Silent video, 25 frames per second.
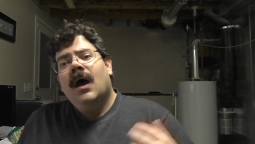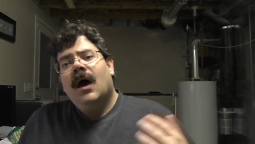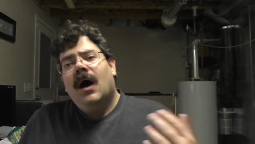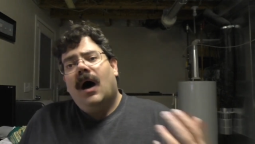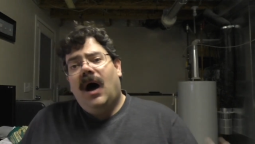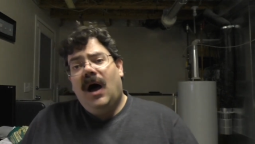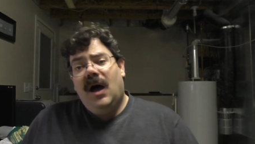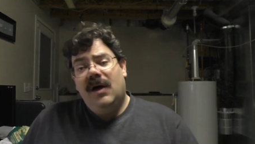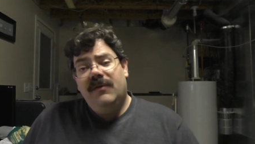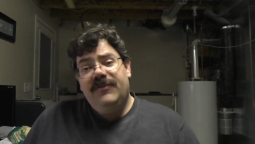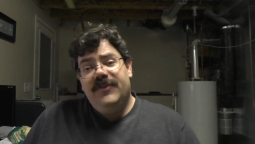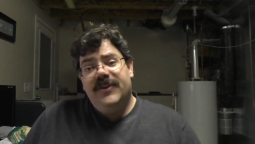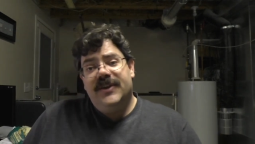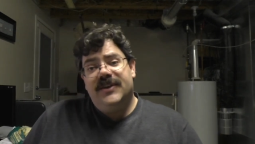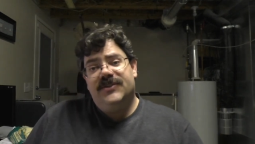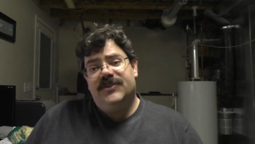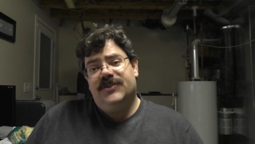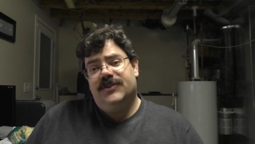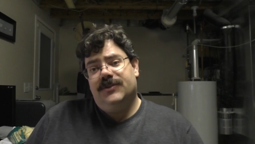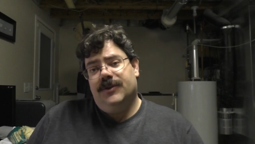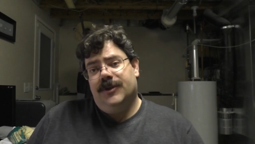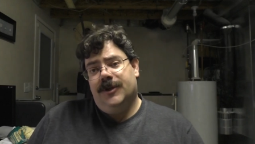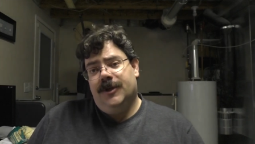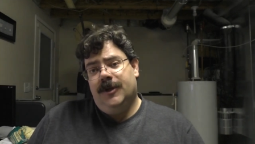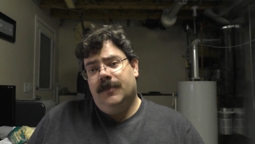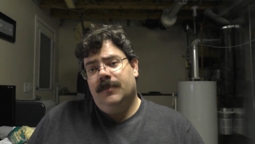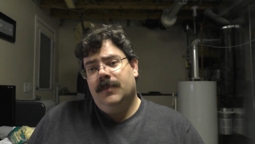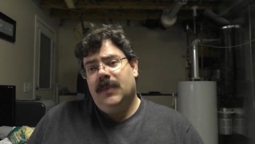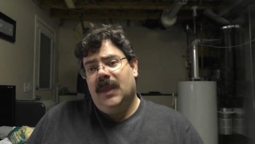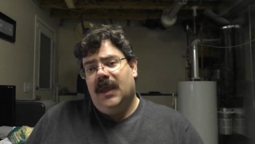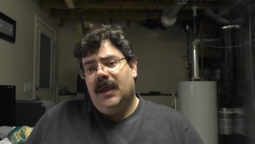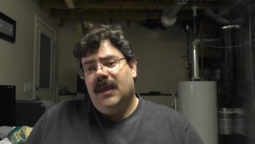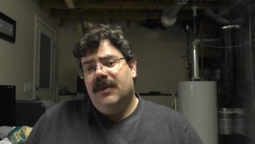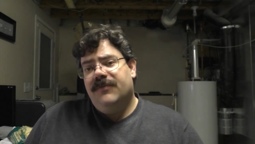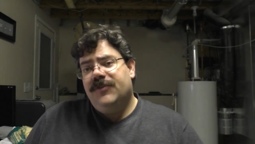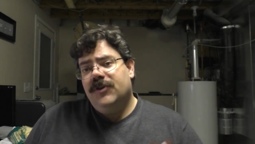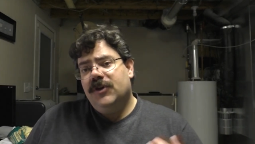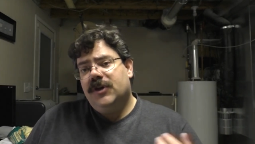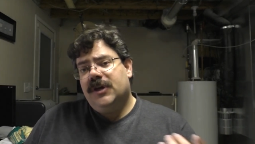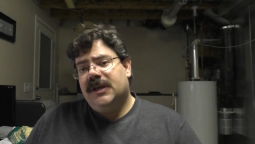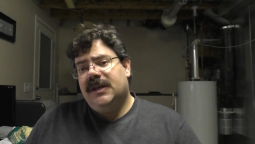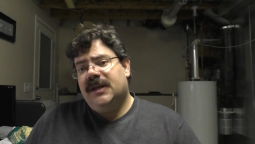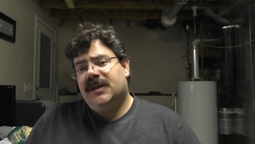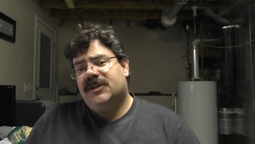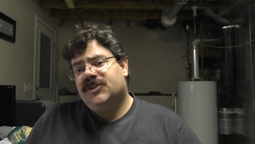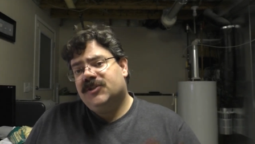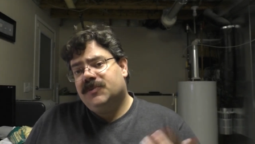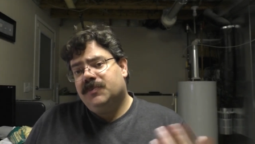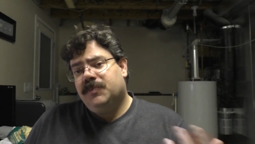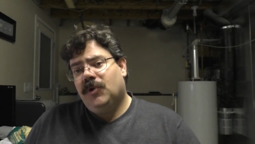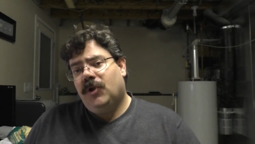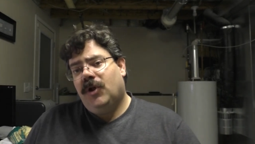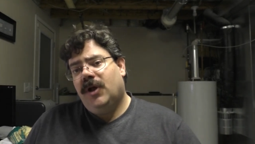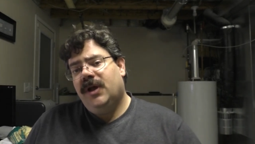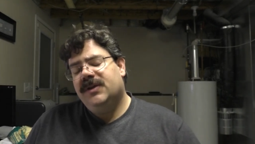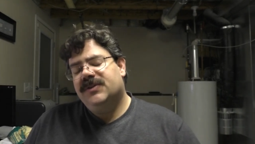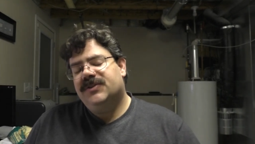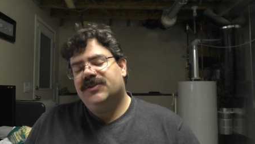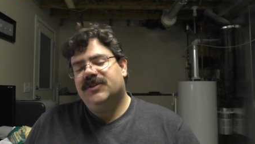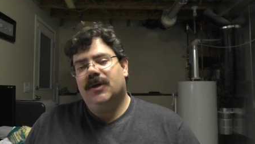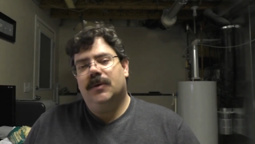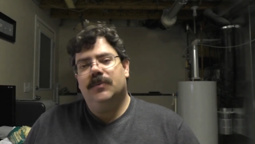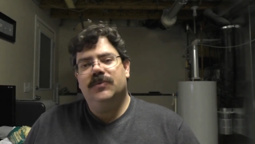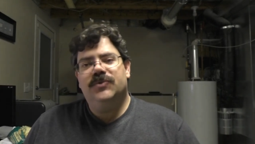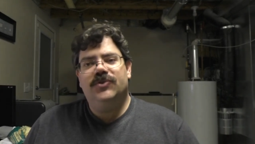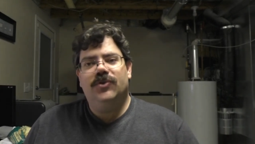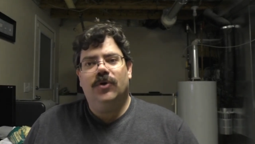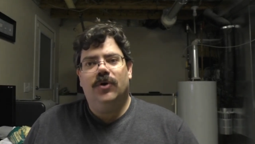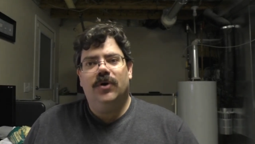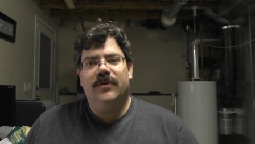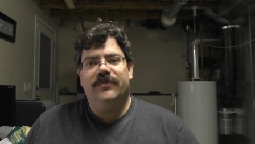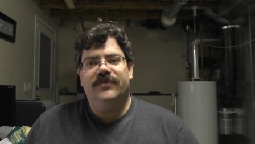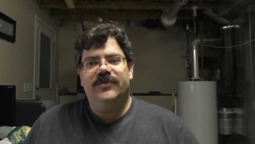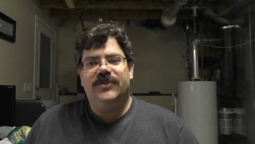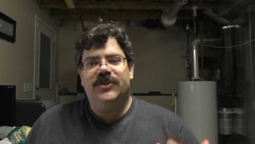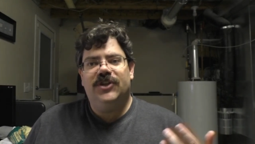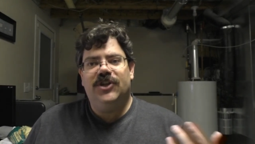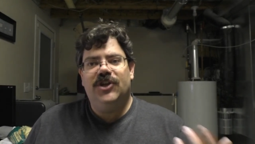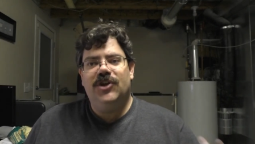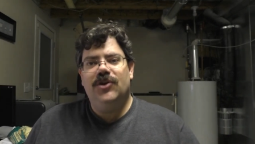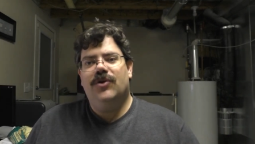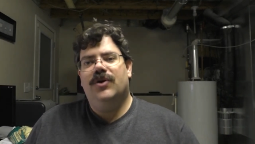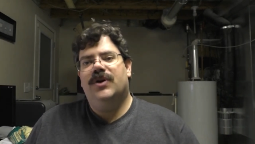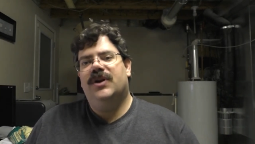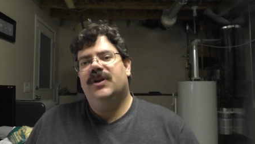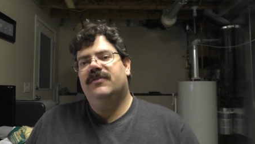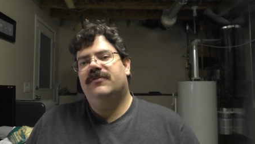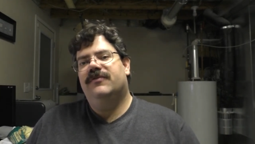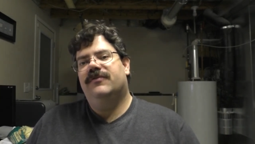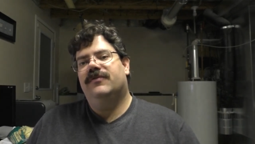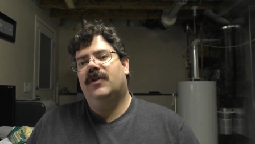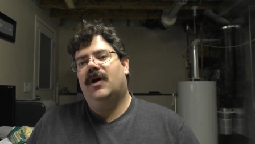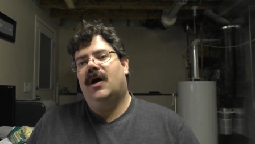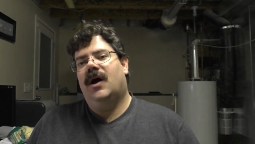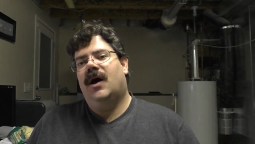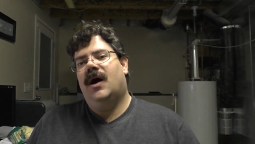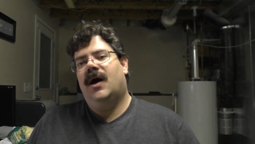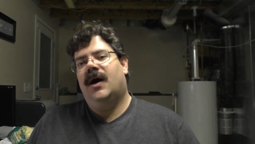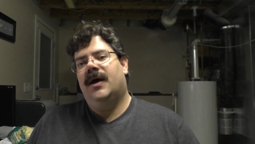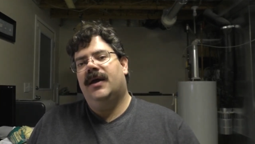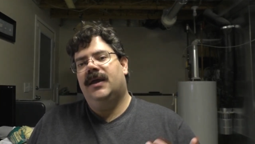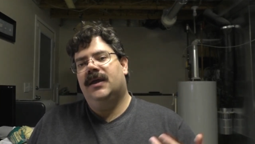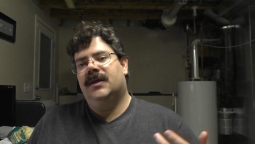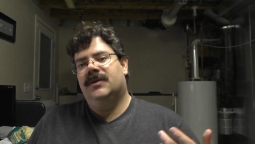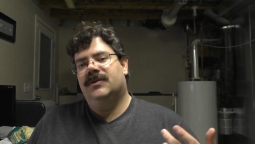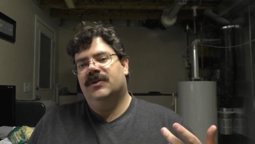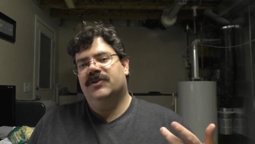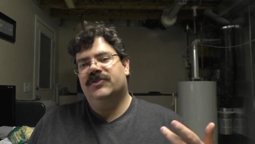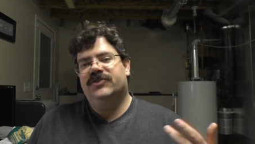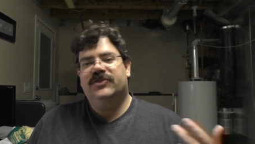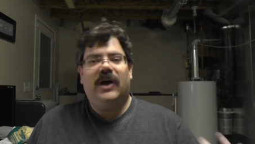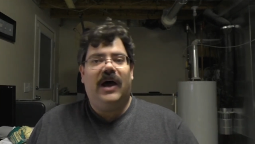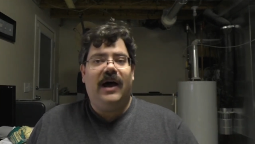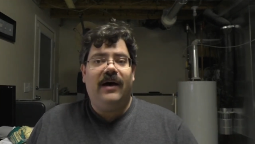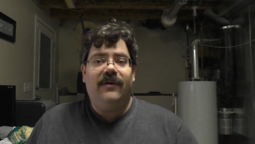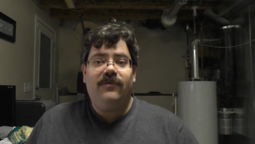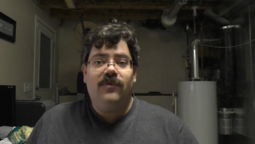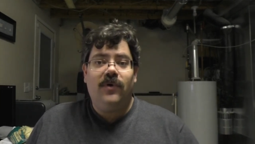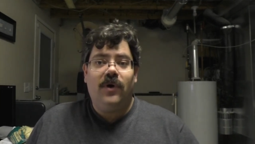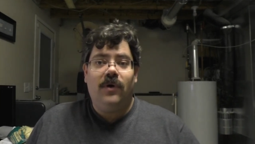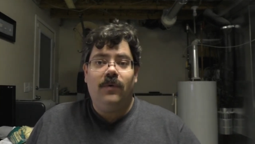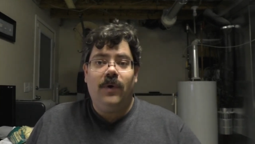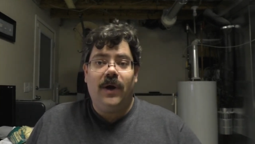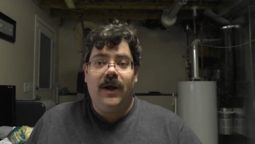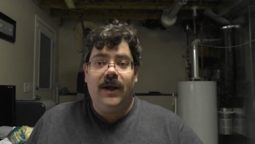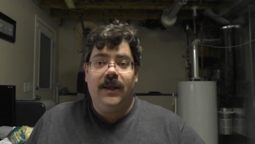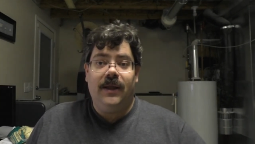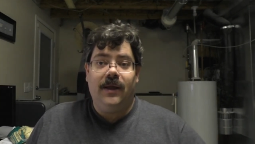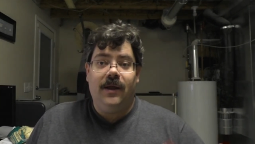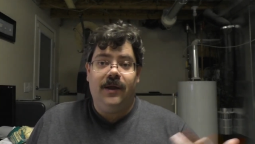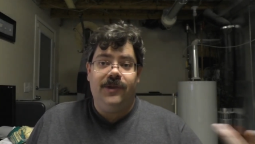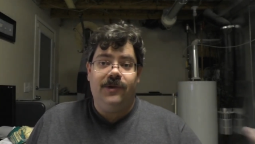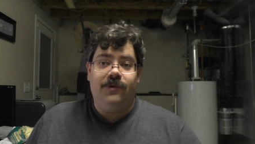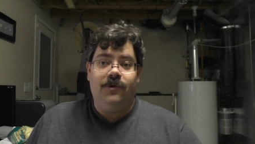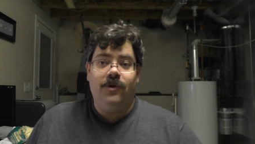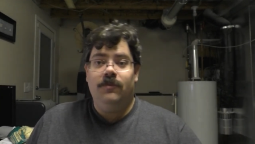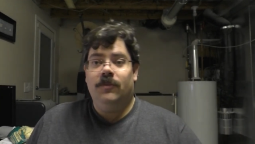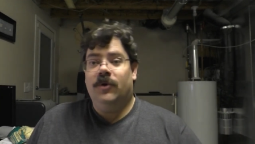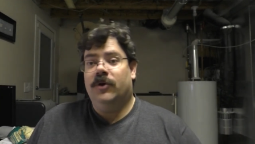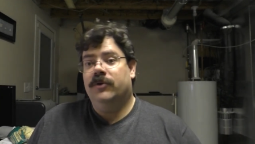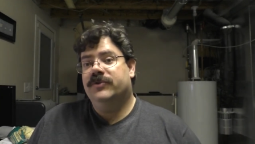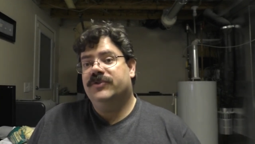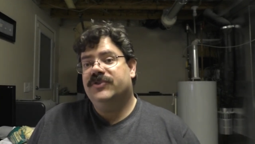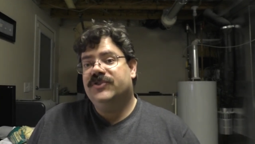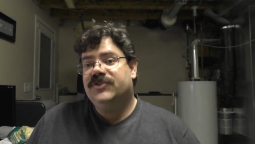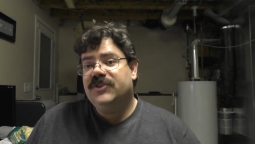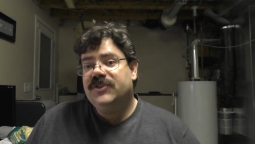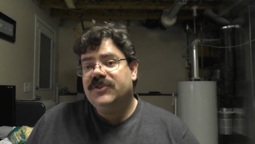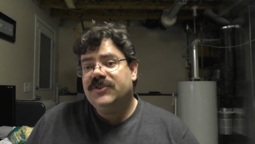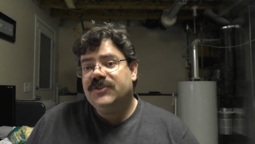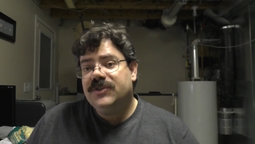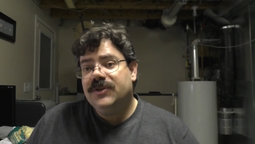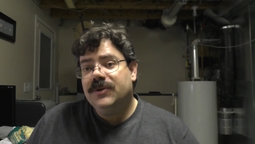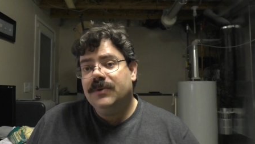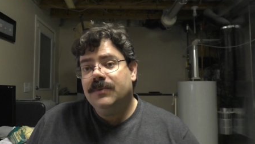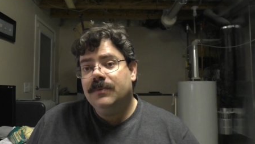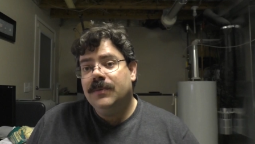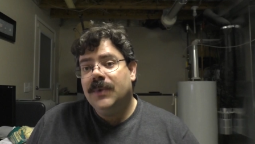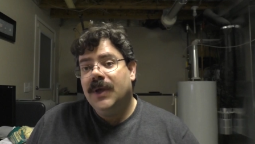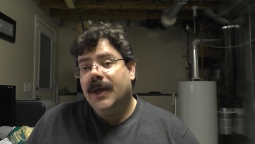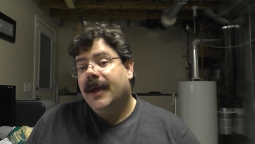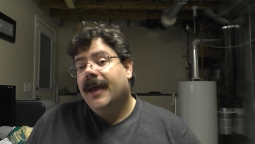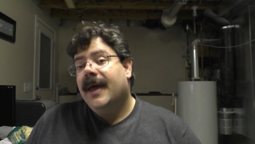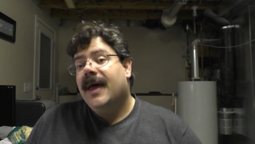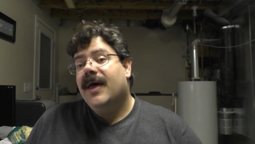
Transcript: Obviously, if you can exploit some sort of security flaw in the software running on the remote system,